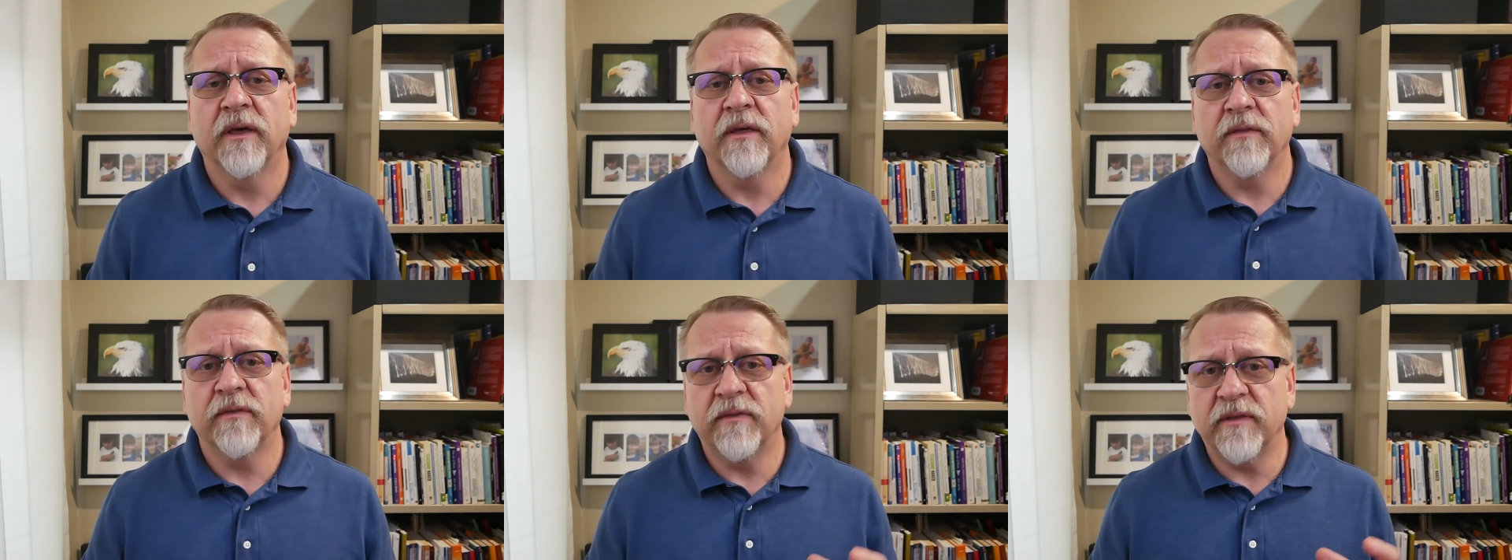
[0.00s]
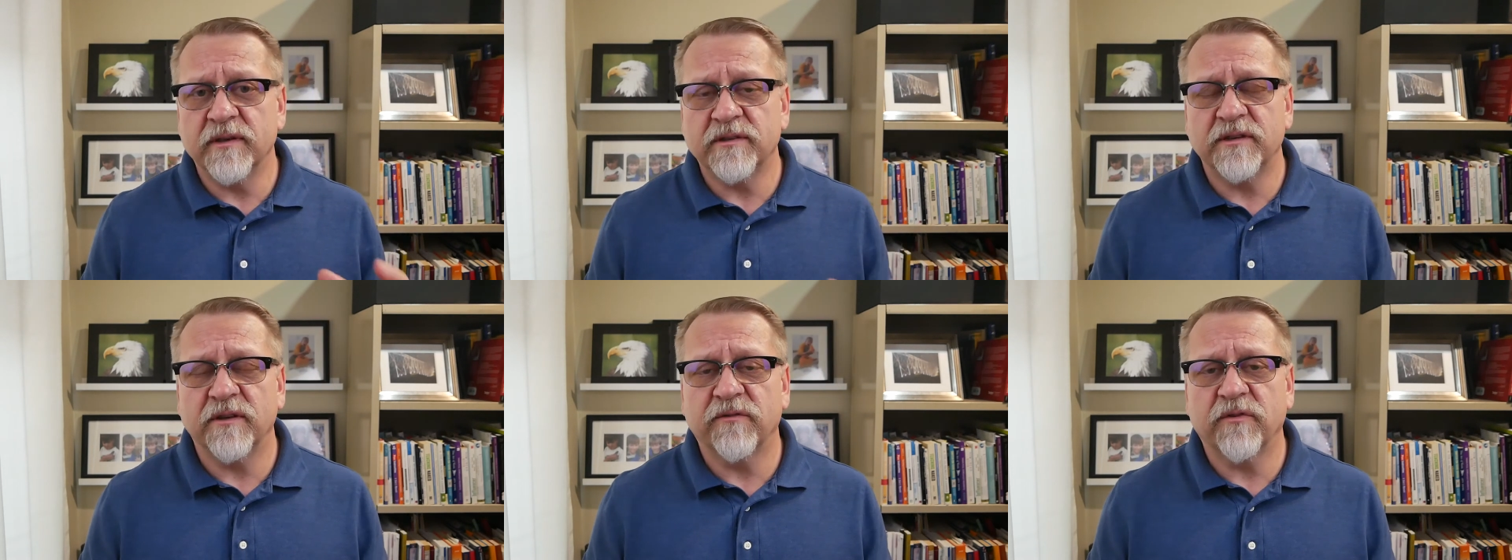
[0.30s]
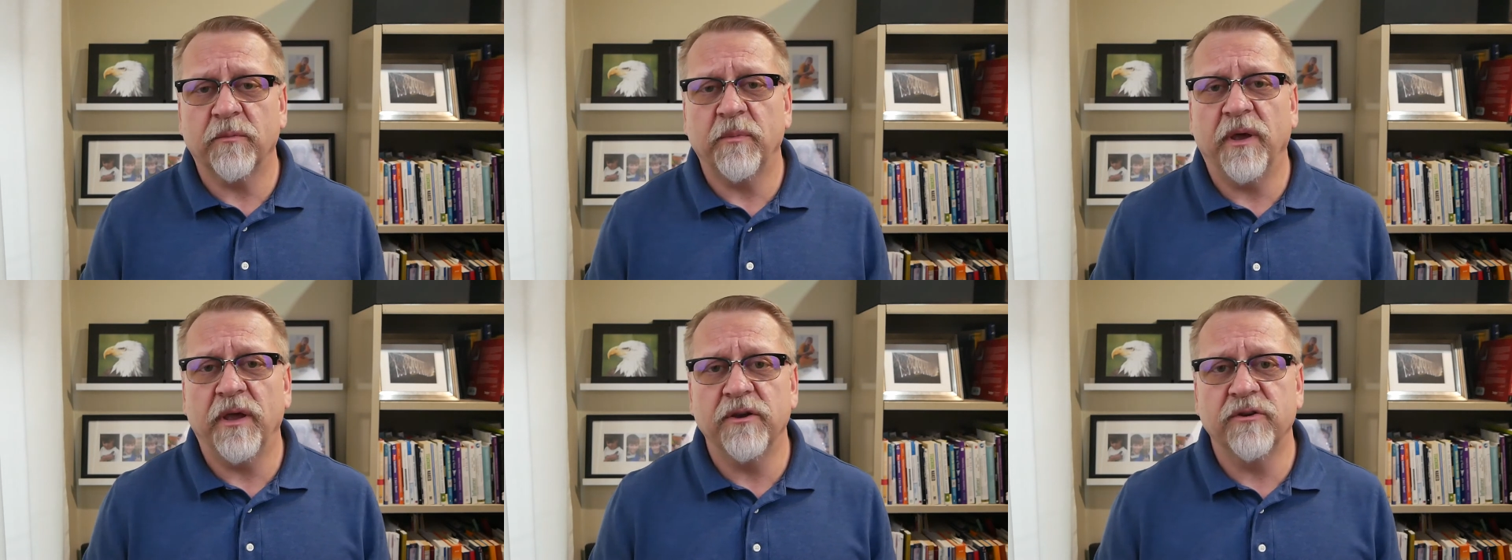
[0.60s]
this
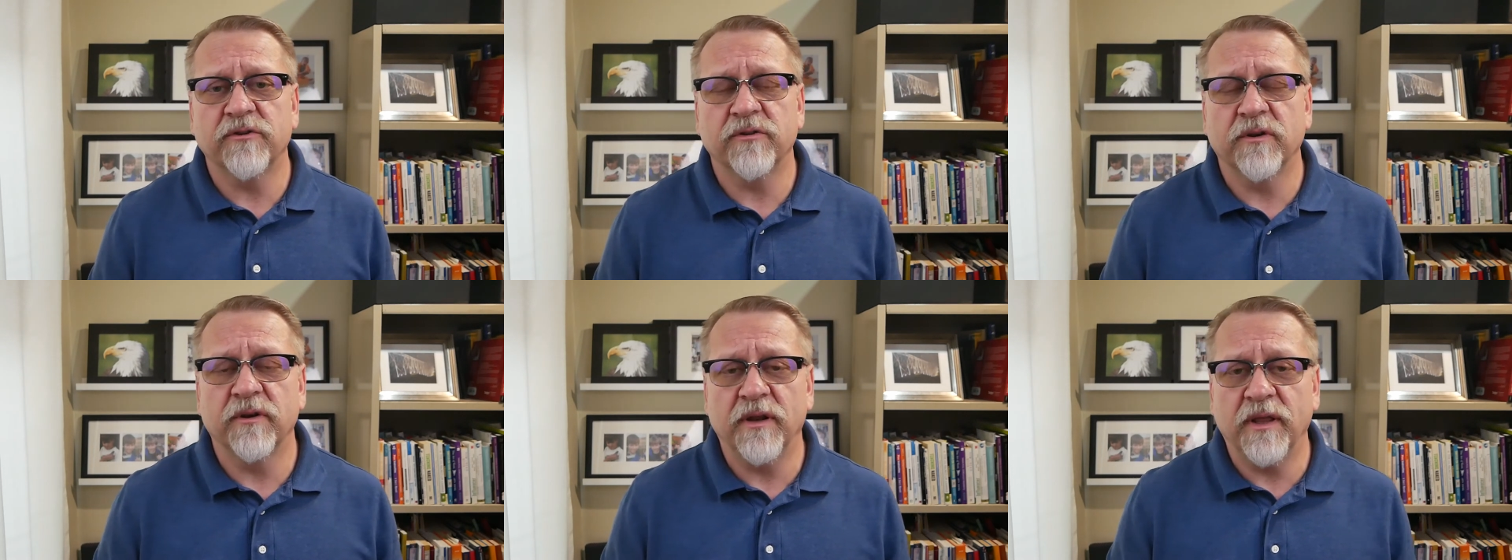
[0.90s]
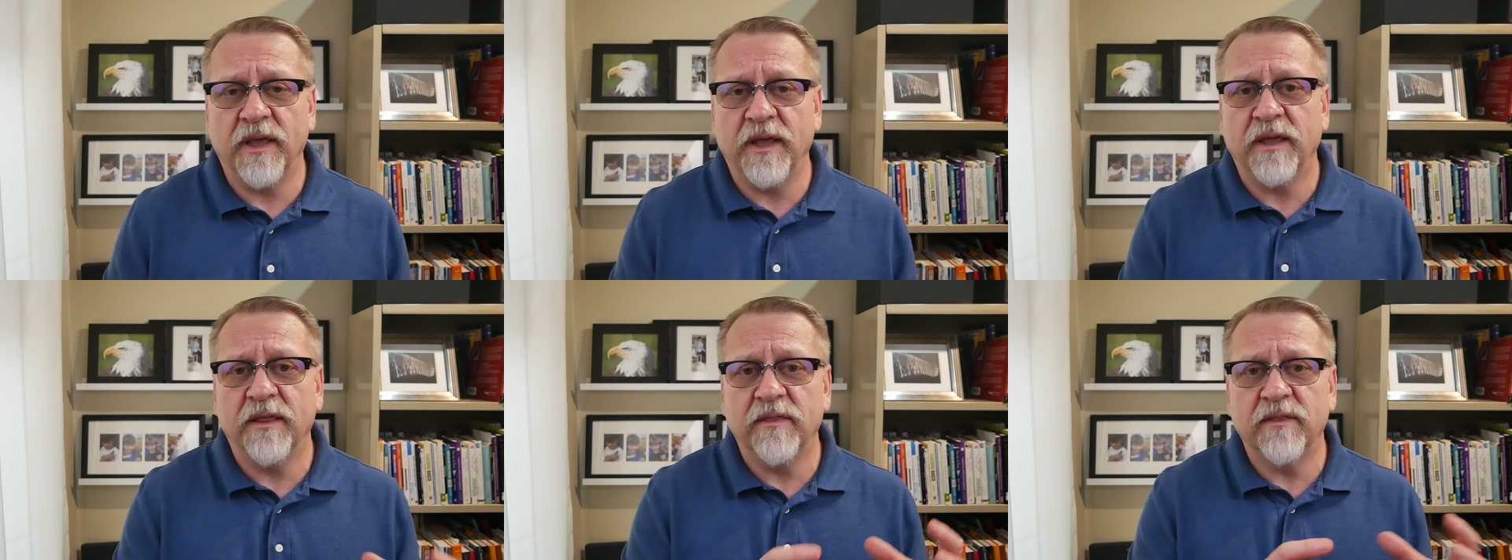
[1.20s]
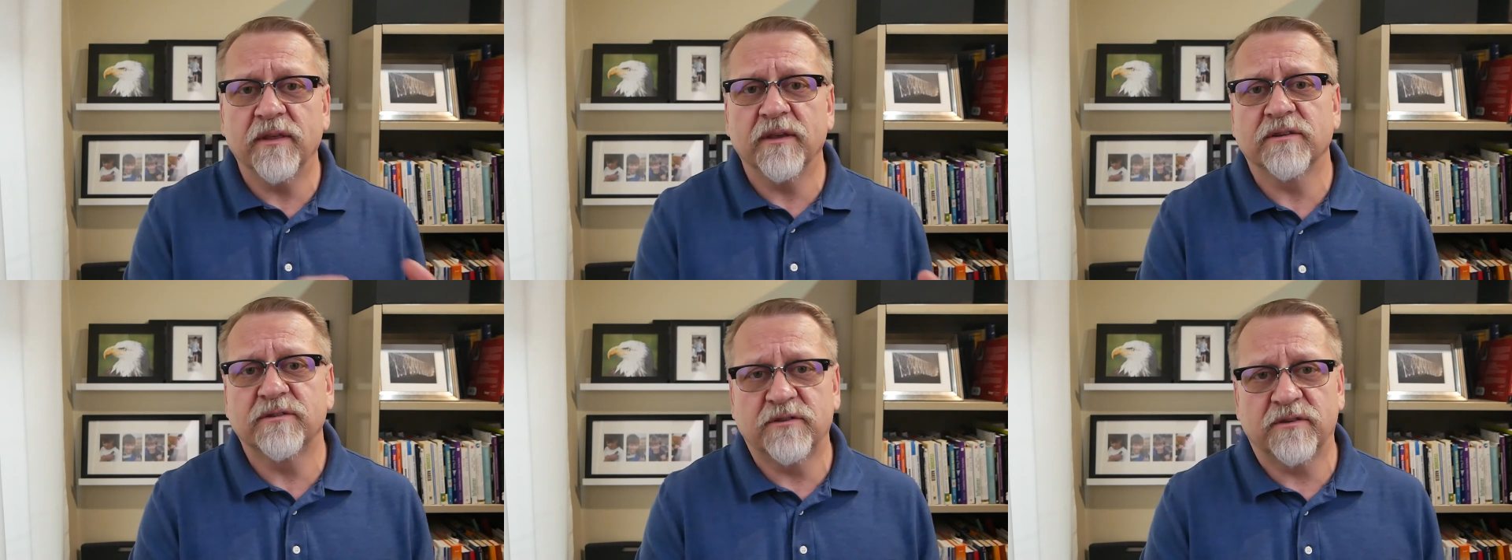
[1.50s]
information in
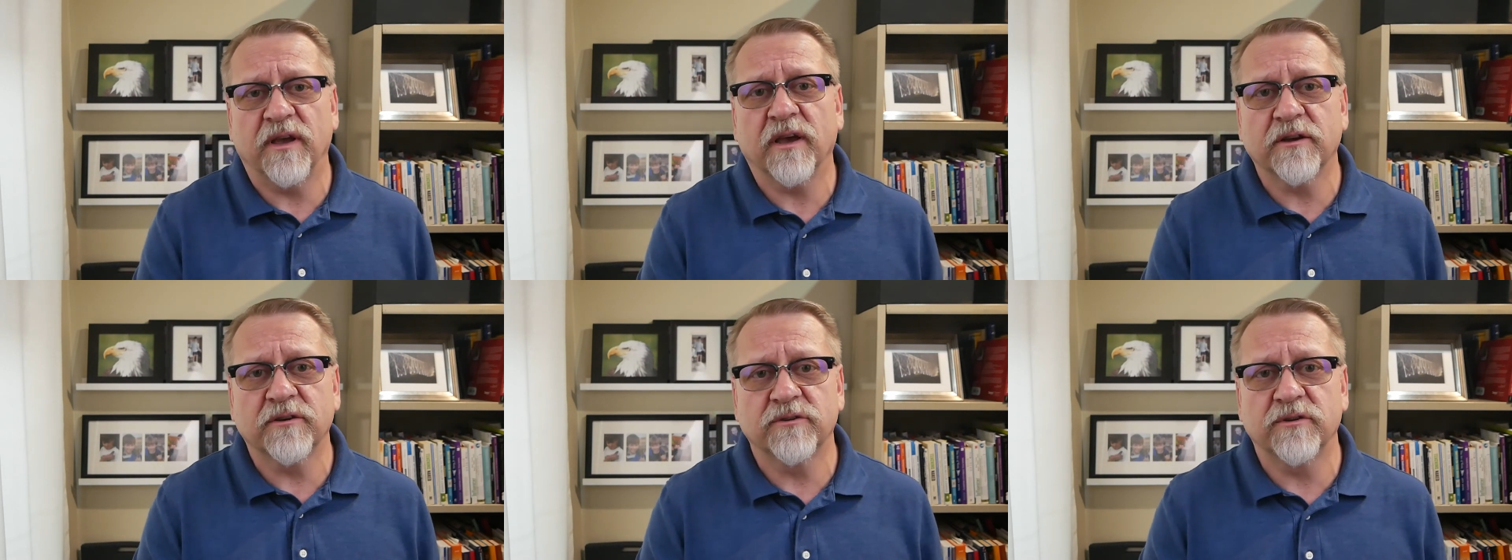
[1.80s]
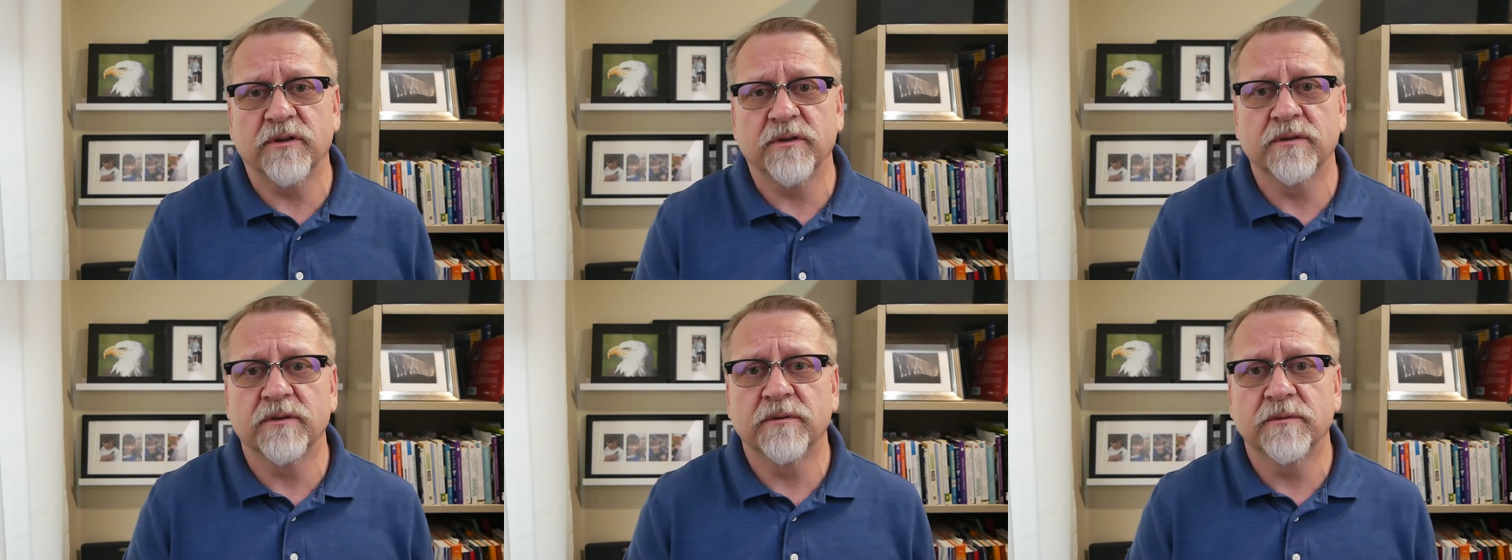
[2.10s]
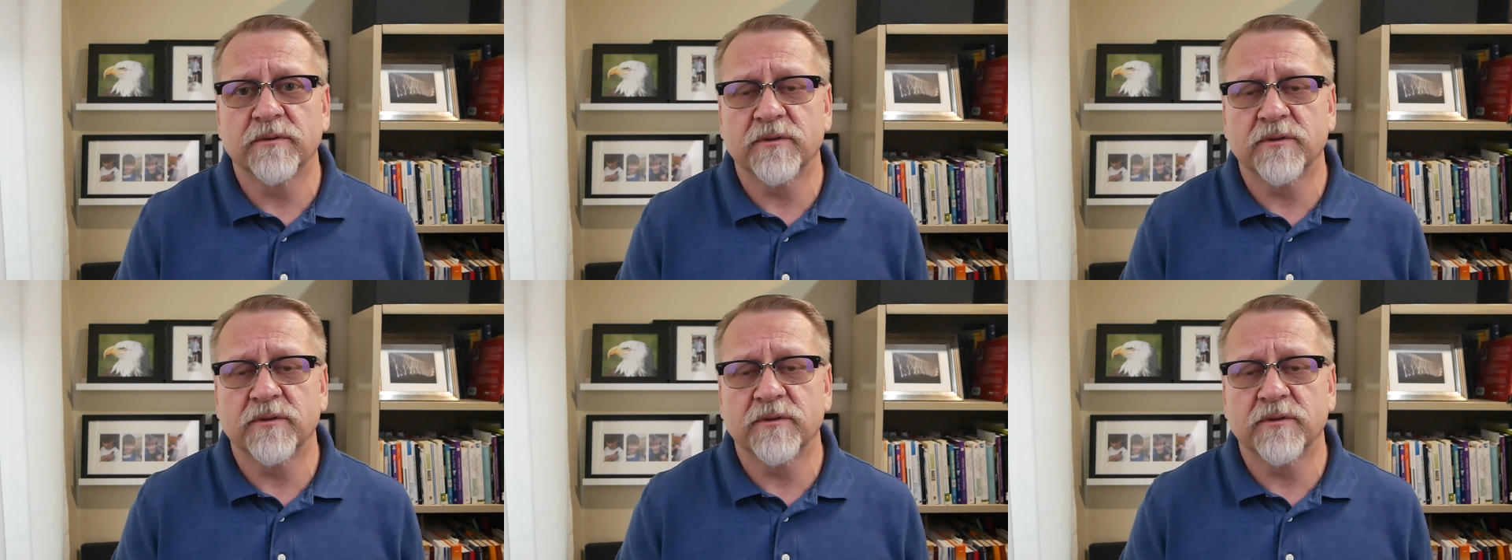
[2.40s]
this section,